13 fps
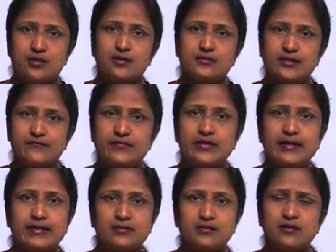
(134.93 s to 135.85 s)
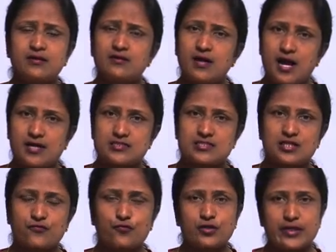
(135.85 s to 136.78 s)
then we get the
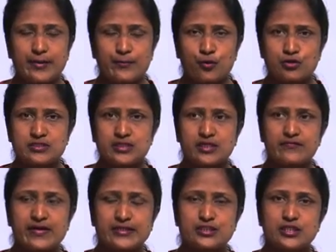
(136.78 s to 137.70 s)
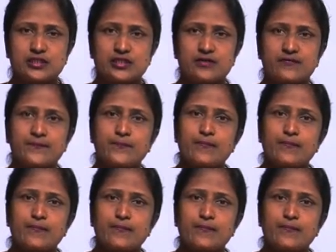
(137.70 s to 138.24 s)
answer for demonstrative adjective.